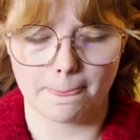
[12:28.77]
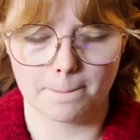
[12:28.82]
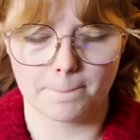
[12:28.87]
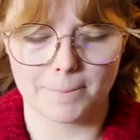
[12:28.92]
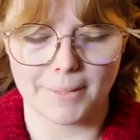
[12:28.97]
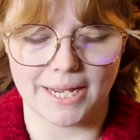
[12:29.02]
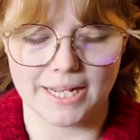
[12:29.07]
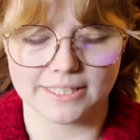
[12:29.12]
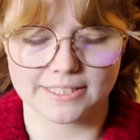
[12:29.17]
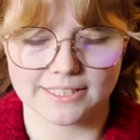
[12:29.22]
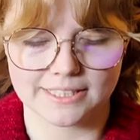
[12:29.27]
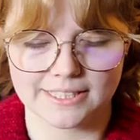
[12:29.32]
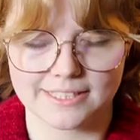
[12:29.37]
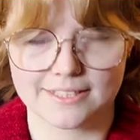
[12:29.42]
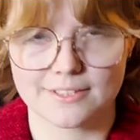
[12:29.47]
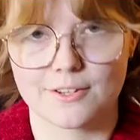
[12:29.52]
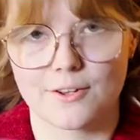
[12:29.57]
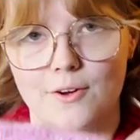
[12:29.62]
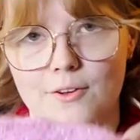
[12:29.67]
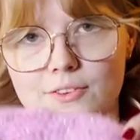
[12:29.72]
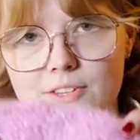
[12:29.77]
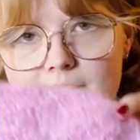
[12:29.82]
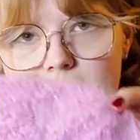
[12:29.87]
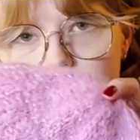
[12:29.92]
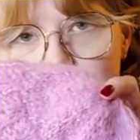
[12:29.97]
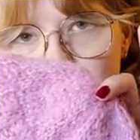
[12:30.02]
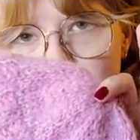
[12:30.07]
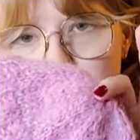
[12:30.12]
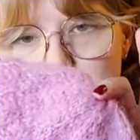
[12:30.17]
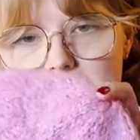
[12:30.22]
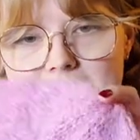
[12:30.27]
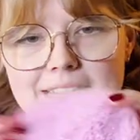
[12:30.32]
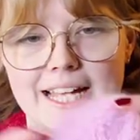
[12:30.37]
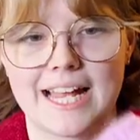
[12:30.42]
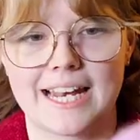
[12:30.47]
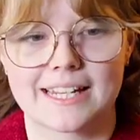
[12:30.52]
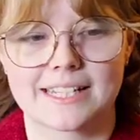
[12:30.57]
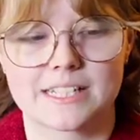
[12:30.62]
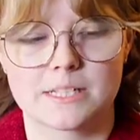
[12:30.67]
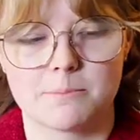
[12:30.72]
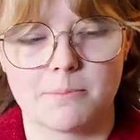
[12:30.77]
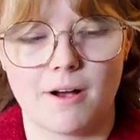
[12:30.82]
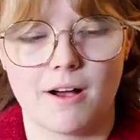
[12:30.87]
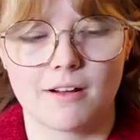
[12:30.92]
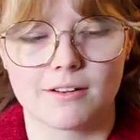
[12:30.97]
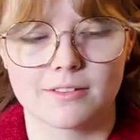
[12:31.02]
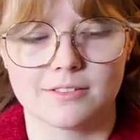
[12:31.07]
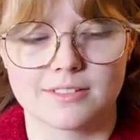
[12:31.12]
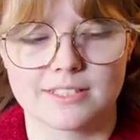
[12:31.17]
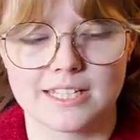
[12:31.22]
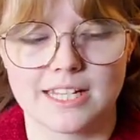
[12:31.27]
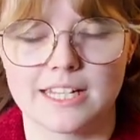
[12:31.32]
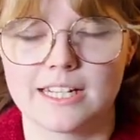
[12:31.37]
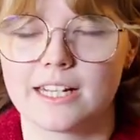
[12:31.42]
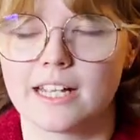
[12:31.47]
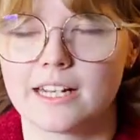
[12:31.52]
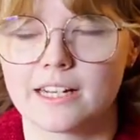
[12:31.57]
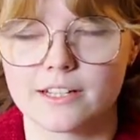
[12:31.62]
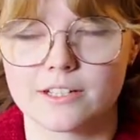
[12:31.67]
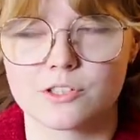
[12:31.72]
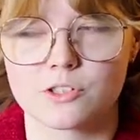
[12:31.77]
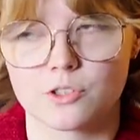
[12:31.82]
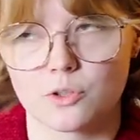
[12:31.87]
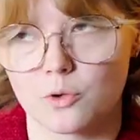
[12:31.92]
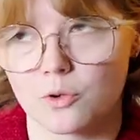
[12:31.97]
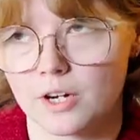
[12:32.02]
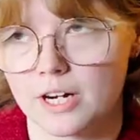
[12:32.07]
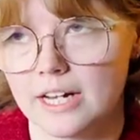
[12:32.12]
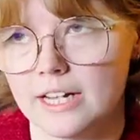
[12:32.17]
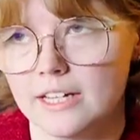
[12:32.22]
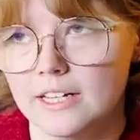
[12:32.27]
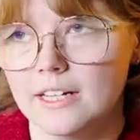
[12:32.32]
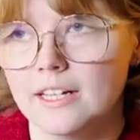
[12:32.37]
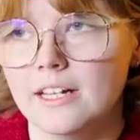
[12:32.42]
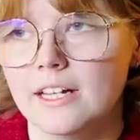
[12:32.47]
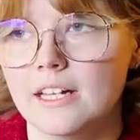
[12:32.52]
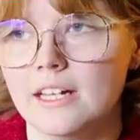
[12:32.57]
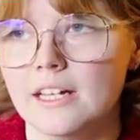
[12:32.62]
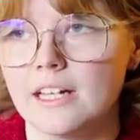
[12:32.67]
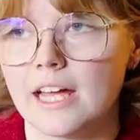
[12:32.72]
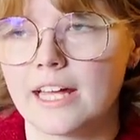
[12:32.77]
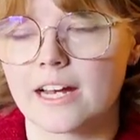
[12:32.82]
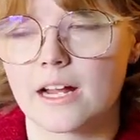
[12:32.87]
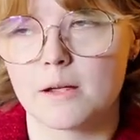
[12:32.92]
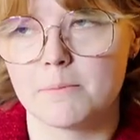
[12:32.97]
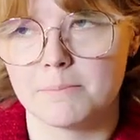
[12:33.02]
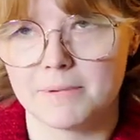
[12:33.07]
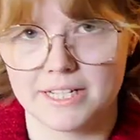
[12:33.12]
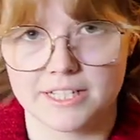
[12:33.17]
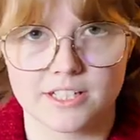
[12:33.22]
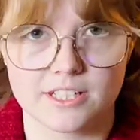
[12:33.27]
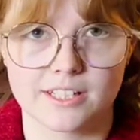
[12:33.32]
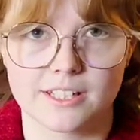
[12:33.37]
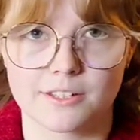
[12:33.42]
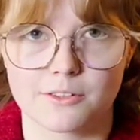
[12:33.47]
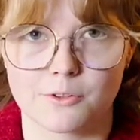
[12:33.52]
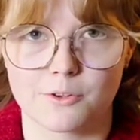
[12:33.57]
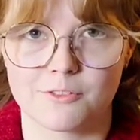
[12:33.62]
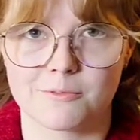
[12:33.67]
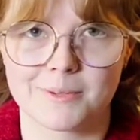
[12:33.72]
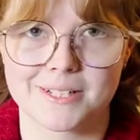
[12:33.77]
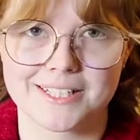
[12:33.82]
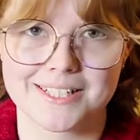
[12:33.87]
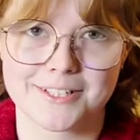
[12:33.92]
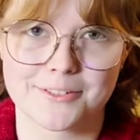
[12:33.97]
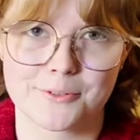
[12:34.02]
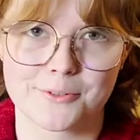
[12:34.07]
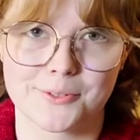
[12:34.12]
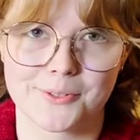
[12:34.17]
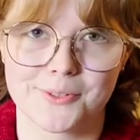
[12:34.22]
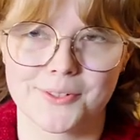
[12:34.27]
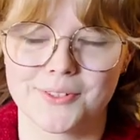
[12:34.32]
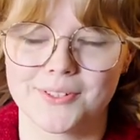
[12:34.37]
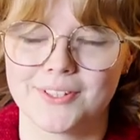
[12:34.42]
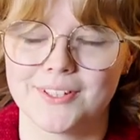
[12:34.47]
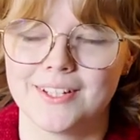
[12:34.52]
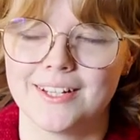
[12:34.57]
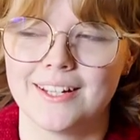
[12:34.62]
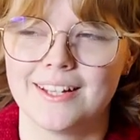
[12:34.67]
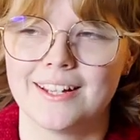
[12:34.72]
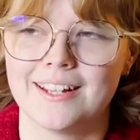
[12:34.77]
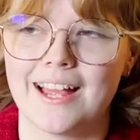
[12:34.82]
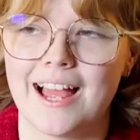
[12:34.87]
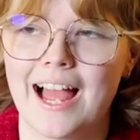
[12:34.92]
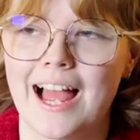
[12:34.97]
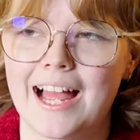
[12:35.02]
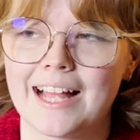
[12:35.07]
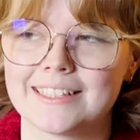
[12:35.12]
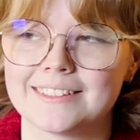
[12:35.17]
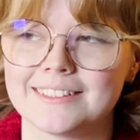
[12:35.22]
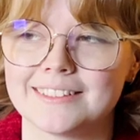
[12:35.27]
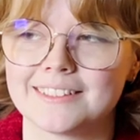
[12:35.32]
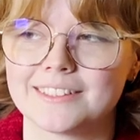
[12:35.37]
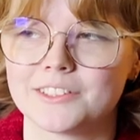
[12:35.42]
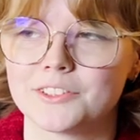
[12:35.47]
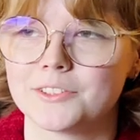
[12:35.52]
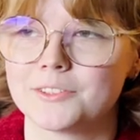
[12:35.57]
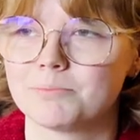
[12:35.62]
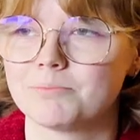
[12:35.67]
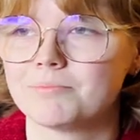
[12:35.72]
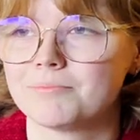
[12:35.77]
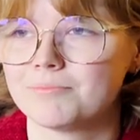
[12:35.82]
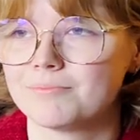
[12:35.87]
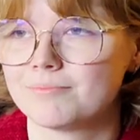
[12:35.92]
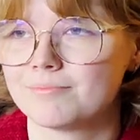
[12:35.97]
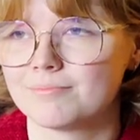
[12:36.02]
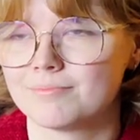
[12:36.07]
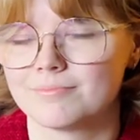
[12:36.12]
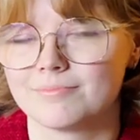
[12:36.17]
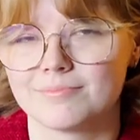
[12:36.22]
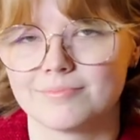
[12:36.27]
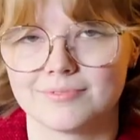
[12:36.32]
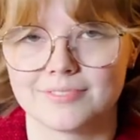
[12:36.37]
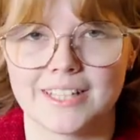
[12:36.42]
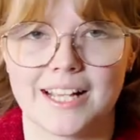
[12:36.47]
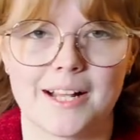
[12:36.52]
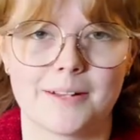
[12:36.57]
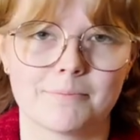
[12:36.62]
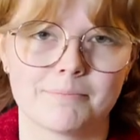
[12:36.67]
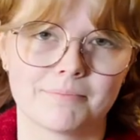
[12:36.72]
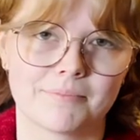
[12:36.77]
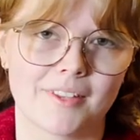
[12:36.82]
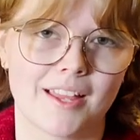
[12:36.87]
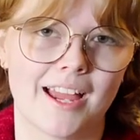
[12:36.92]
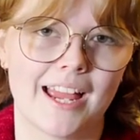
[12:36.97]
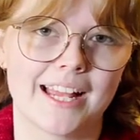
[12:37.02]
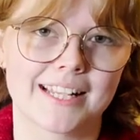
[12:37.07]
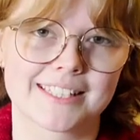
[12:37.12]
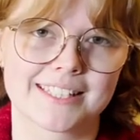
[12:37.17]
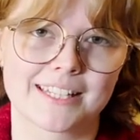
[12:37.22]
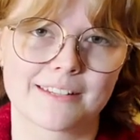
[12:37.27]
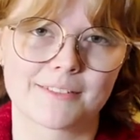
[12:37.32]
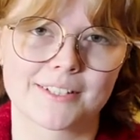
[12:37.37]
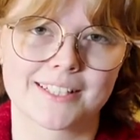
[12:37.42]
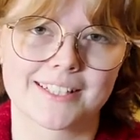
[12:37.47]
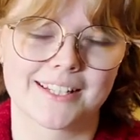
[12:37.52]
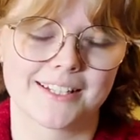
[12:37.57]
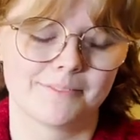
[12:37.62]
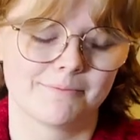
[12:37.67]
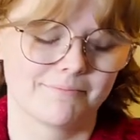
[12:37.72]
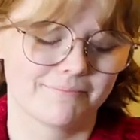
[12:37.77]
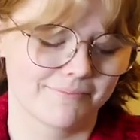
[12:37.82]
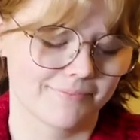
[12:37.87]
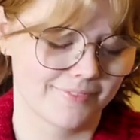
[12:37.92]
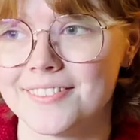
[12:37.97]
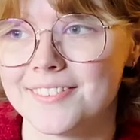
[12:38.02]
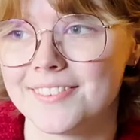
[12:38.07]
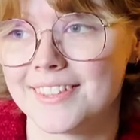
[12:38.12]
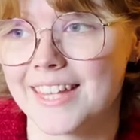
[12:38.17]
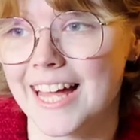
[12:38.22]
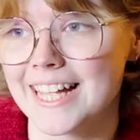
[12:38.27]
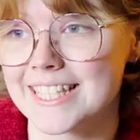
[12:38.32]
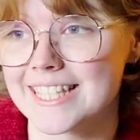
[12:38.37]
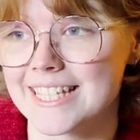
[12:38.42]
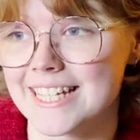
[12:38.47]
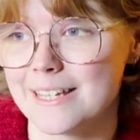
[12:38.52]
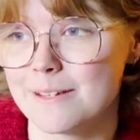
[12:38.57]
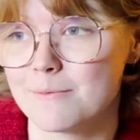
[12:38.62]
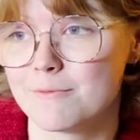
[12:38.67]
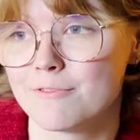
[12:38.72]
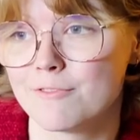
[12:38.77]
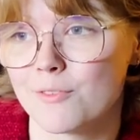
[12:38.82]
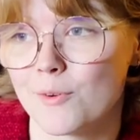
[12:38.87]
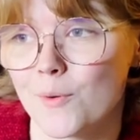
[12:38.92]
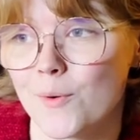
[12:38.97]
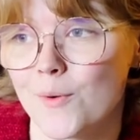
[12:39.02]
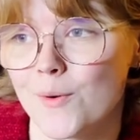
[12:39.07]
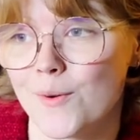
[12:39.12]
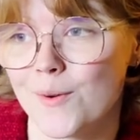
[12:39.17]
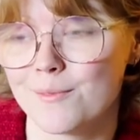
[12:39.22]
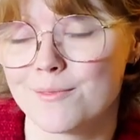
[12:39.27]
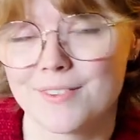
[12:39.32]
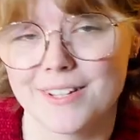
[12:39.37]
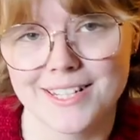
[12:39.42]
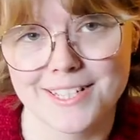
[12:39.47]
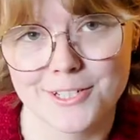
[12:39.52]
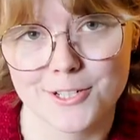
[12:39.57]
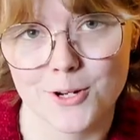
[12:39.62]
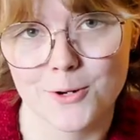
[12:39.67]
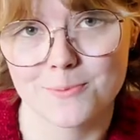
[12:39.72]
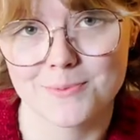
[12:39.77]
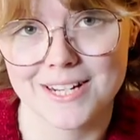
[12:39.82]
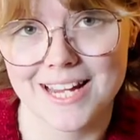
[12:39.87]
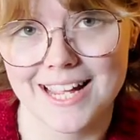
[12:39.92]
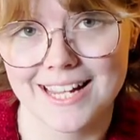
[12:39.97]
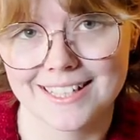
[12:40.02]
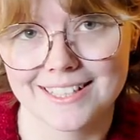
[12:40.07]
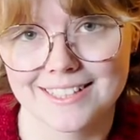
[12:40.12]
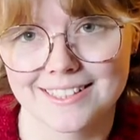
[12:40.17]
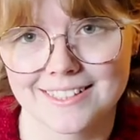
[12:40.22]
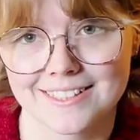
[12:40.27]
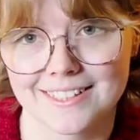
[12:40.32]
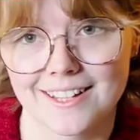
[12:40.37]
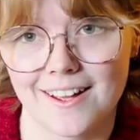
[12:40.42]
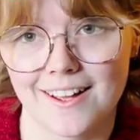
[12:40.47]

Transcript: but it's got these like metallic sparkles in, and I saw it and I immediately thought of my sister-in-law, and yeah, I had to give it to her. That's it for finished objects.